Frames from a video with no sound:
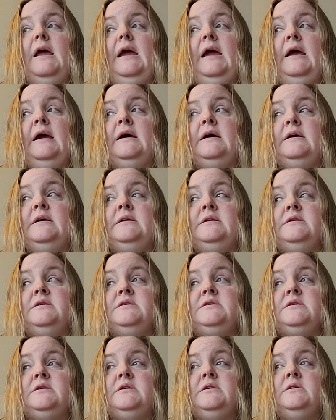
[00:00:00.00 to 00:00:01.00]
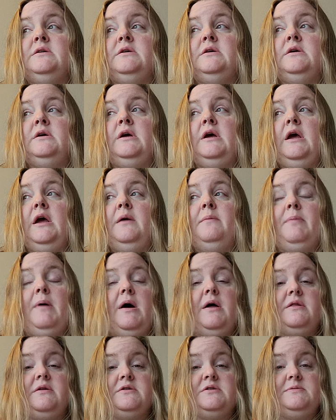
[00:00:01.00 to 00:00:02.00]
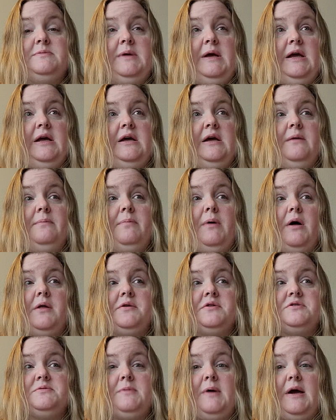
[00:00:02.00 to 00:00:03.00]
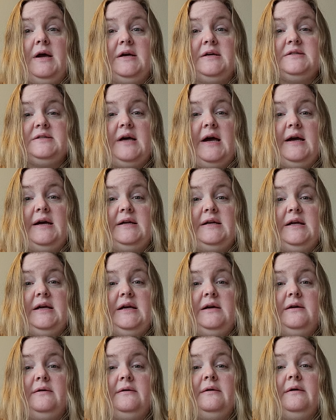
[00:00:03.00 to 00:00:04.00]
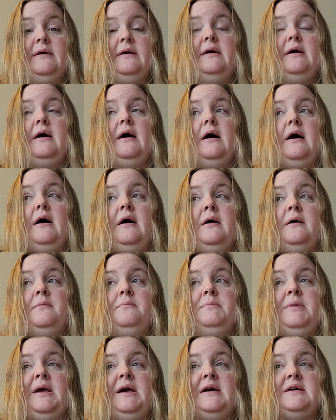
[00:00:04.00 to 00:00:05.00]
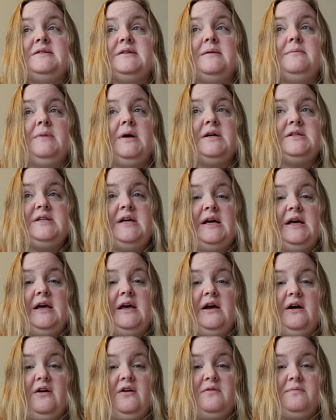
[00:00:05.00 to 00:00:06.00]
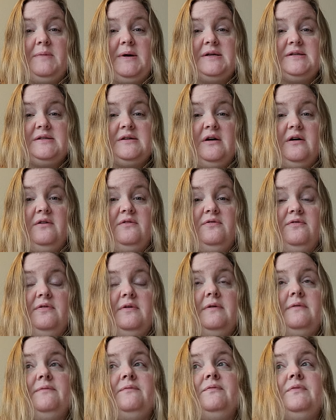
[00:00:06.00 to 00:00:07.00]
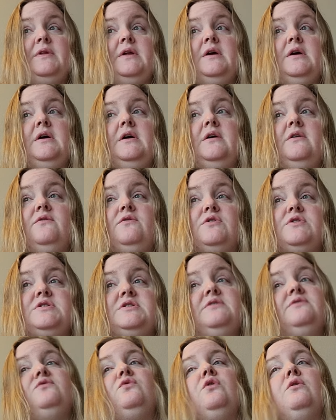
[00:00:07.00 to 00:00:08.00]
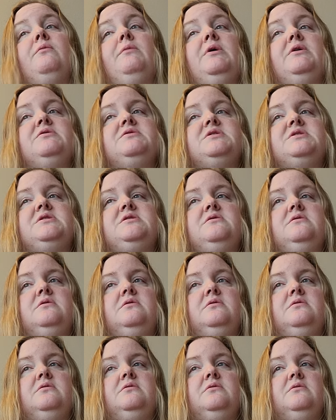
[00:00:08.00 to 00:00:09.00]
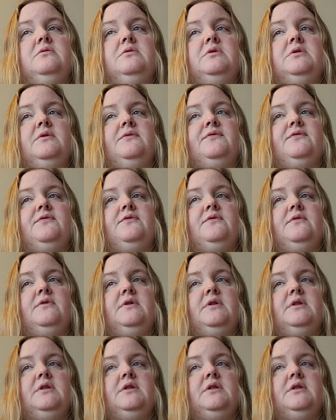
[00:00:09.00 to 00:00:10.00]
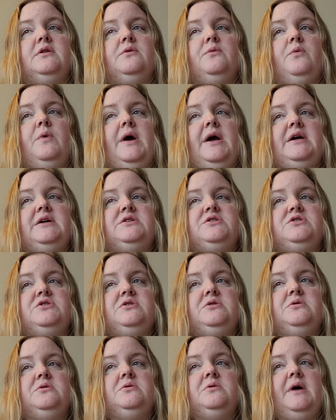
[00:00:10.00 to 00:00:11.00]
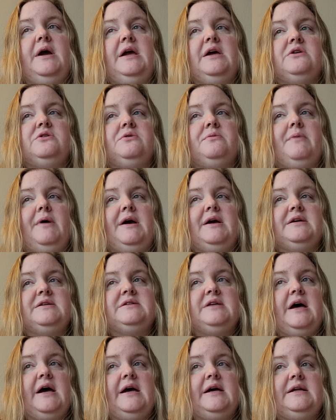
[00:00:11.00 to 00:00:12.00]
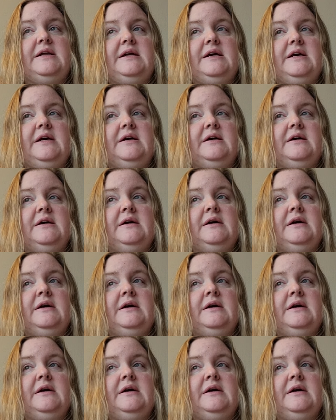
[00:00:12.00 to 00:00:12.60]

And it bothers me. It bothers my anxiety um, because I'm not taking care of myself first and foremost to the the way to handle my anxiety